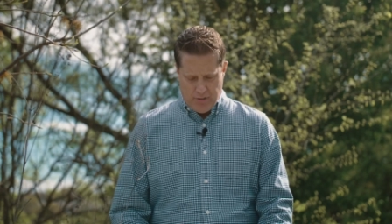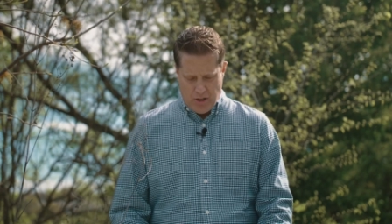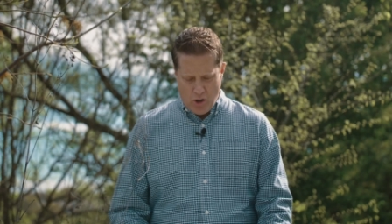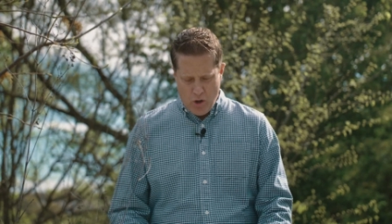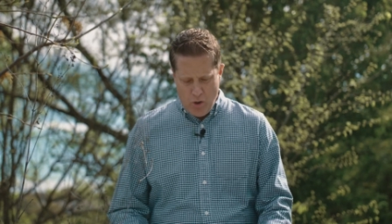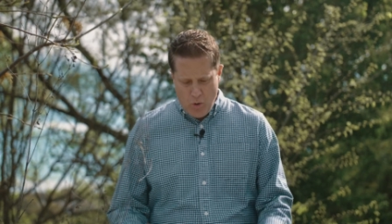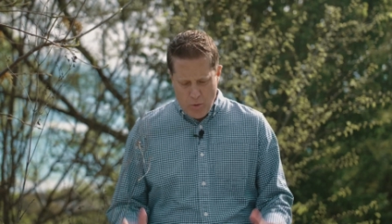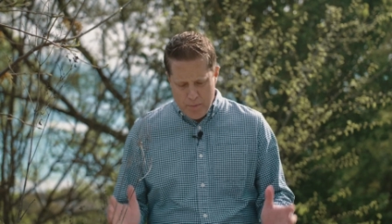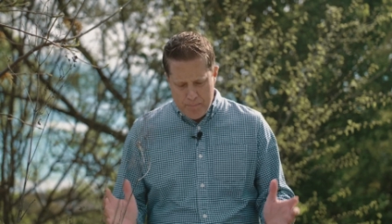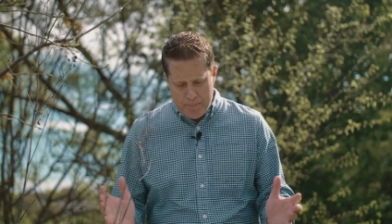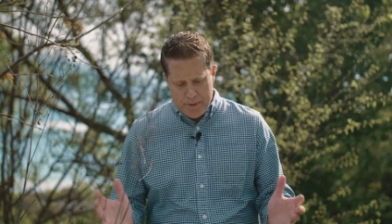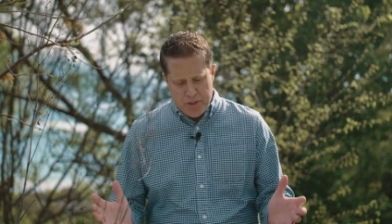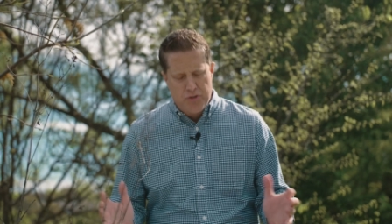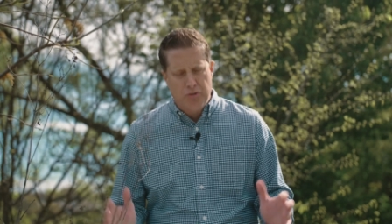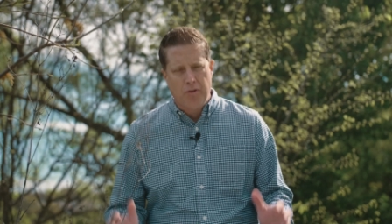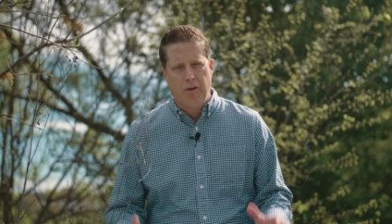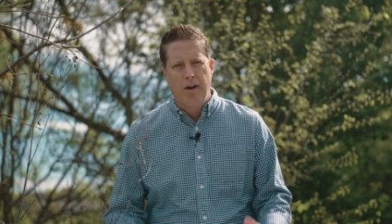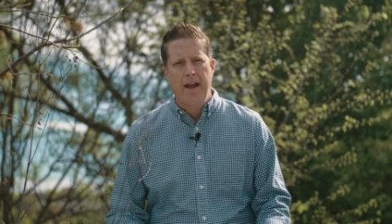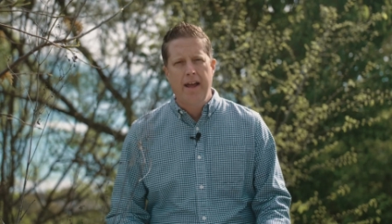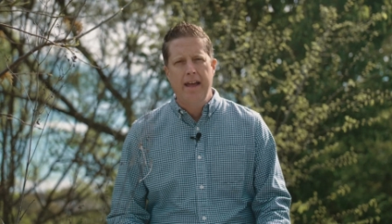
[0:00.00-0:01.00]
Who would
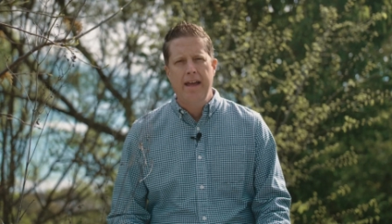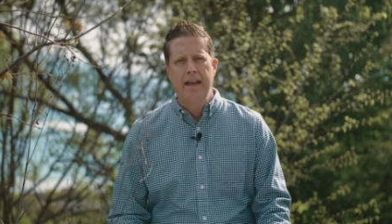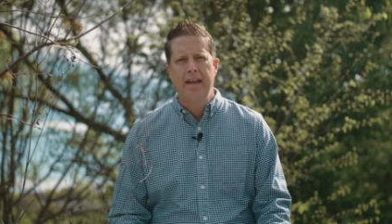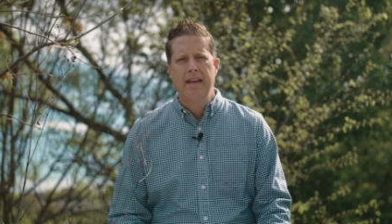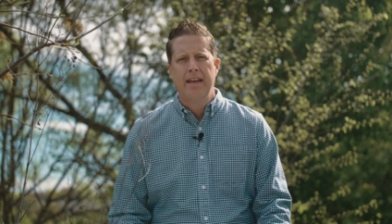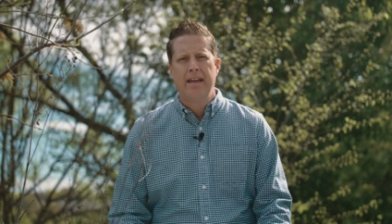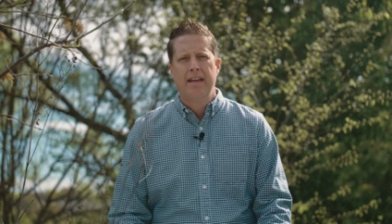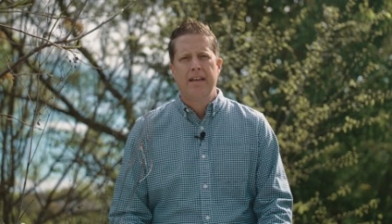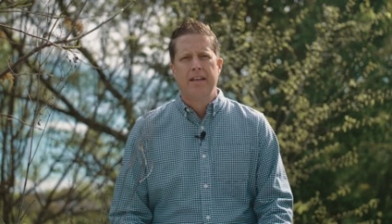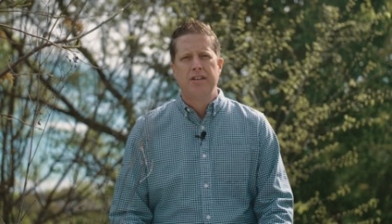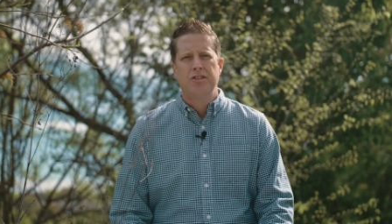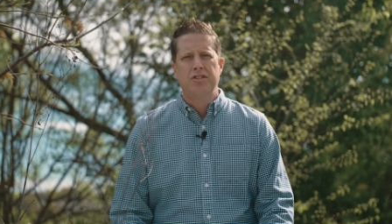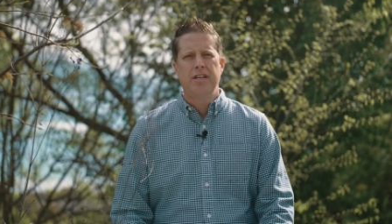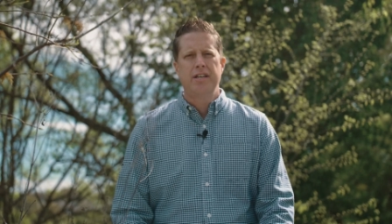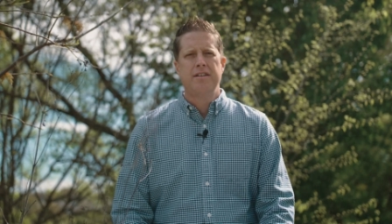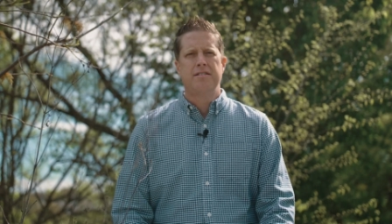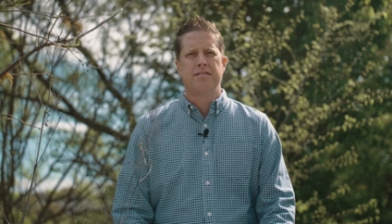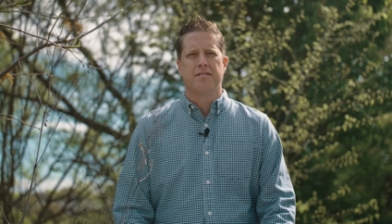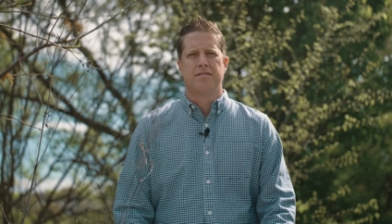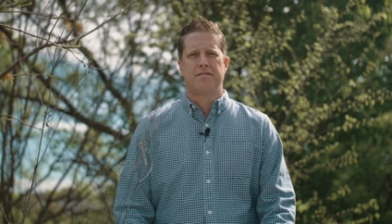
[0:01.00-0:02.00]
betray
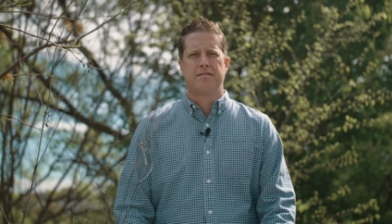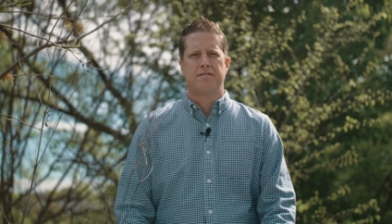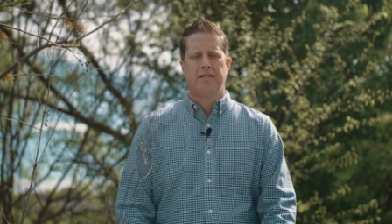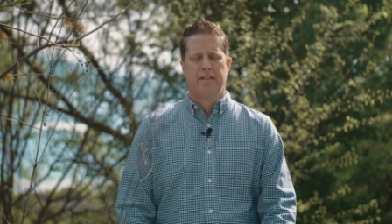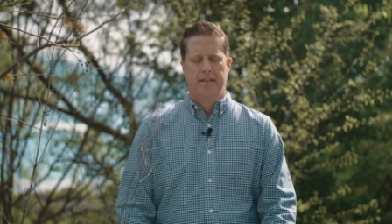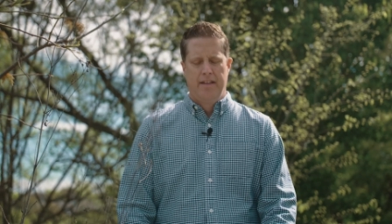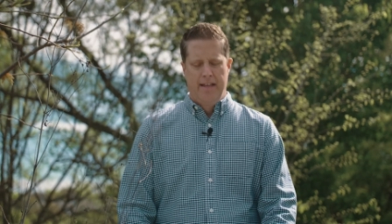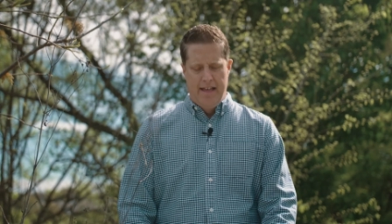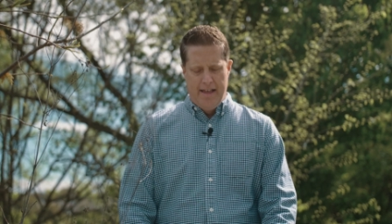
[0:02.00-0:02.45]
Jesus?